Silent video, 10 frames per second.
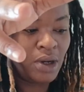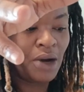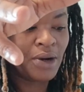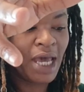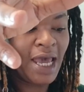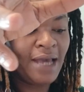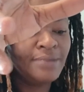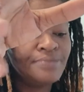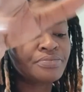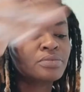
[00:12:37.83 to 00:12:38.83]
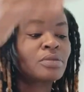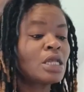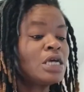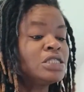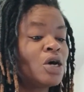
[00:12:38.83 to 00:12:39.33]
Okay,
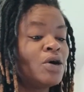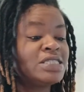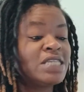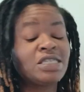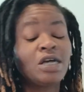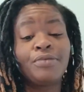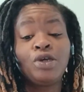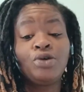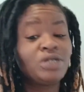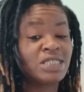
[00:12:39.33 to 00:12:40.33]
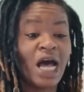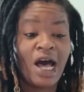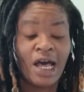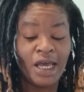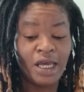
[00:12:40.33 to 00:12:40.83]
so it says, you
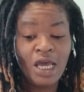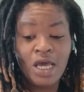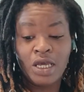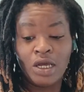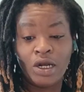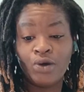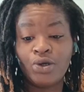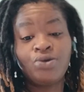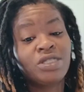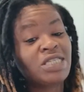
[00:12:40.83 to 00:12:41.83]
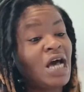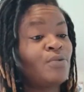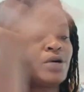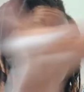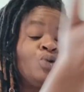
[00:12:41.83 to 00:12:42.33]
decide. You know, you decide
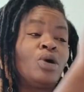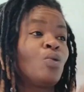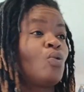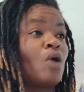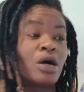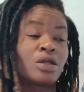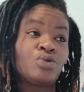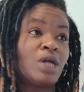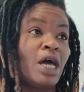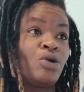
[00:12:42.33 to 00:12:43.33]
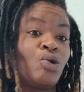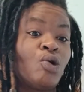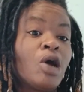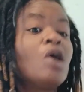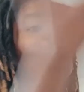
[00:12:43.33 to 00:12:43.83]
whether you want to walk through that
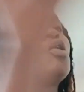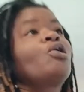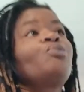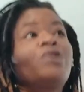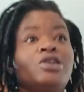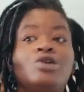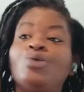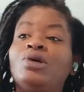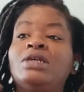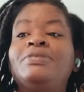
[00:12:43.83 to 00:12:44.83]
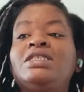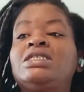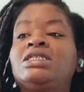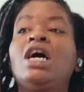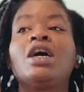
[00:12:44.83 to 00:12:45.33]
door or whether you want to be
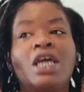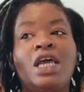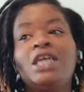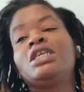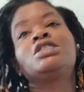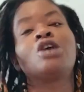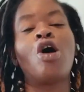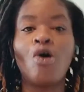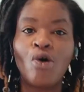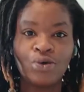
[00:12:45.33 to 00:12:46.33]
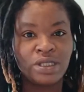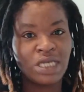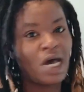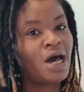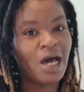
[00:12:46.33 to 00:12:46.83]
stuck in this old
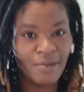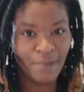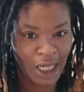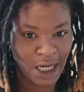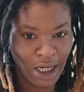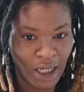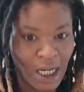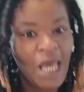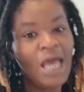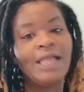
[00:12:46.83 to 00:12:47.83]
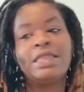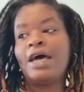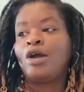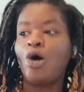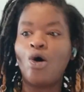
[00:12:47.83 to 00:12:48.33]
timeline and
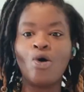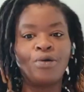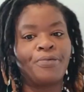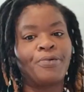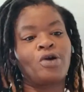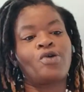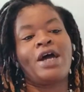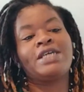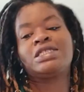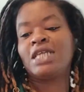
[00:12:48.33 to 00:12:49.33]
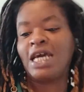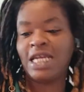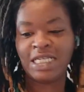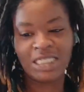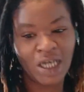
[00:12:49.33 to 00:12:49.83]
that old
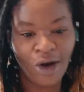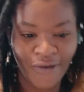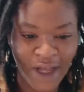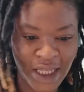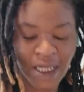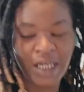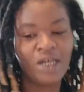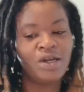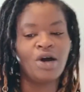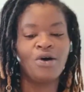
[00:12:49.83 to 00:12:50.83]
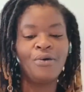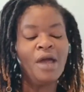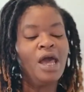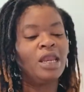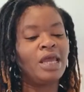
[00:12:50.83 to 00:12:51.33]
procrastinating self. And you know,
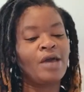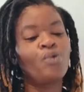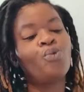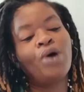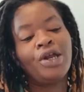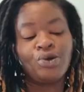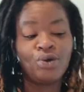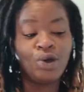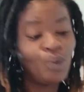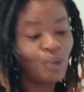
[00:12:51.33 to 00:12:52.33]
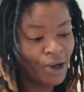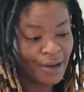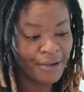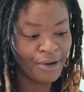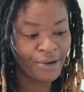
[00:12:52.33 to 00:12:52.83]
like, what do you want?
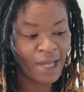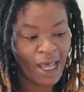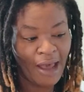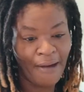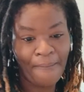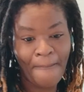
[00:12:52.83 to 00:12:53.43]
Okay.